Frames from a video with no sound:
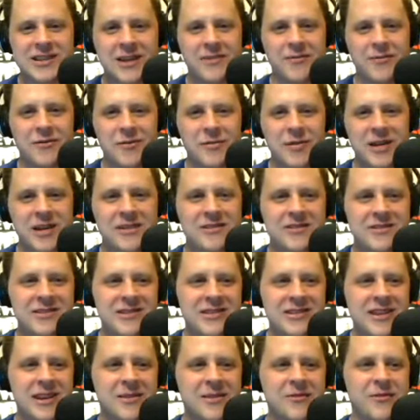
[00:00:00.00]
them for me or do you
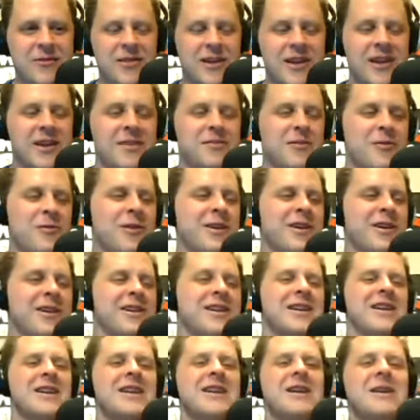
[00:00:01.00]
say them for them or what?
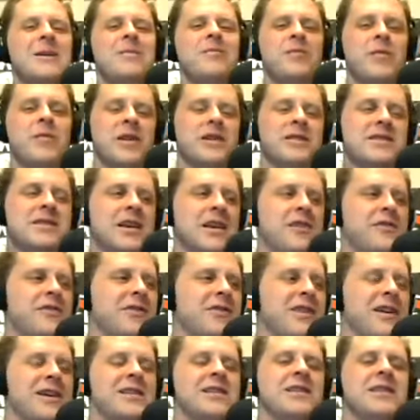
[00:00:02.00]
But uh, if you
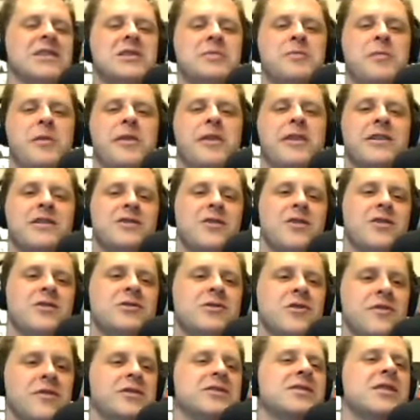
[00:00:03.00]
had an experience in our
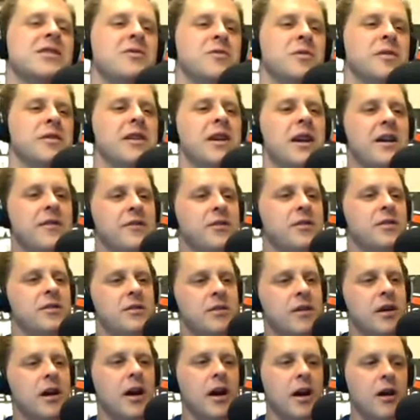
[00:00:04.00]
service center with Kevin
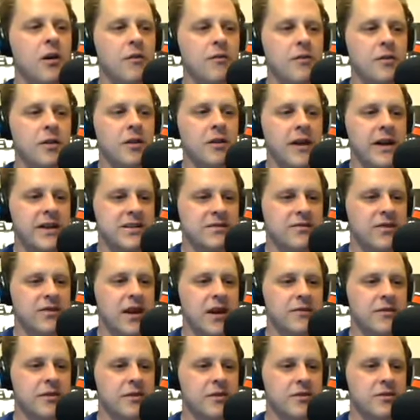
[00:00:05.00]
uh, over the last
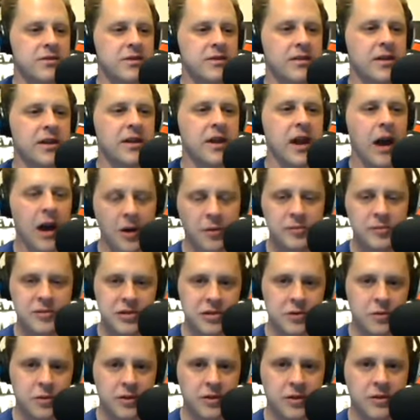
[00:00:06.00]
five years, if he helped
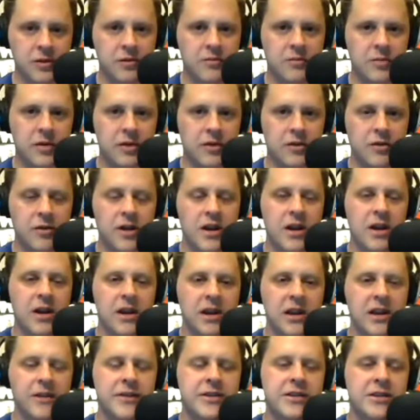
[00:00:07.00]
you with your computer,
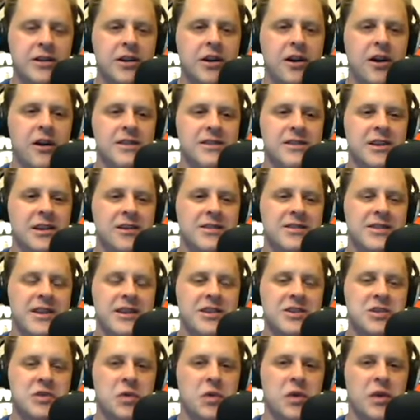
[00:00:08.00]
give us a call and tell us that
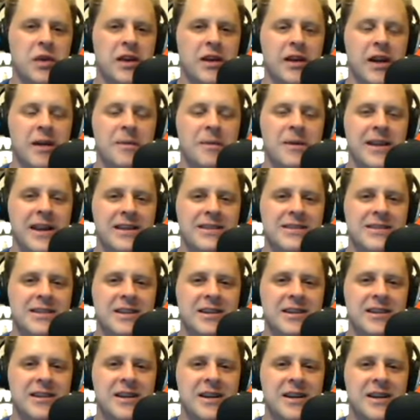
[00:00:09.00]
story. I mean, that's a
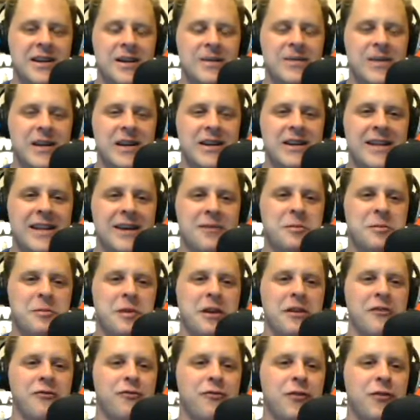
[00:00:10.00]
that that would be
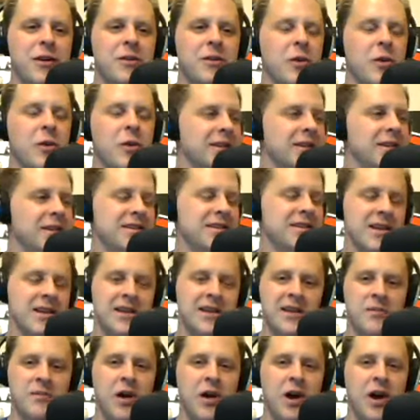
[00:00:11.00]
a fun way to send
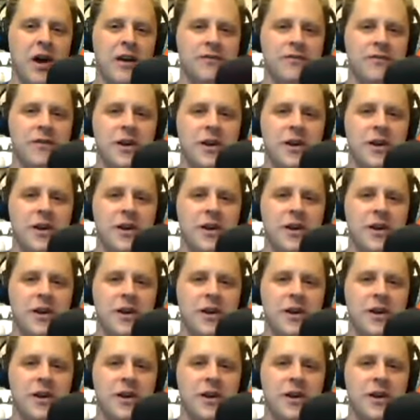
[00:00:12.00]
him off.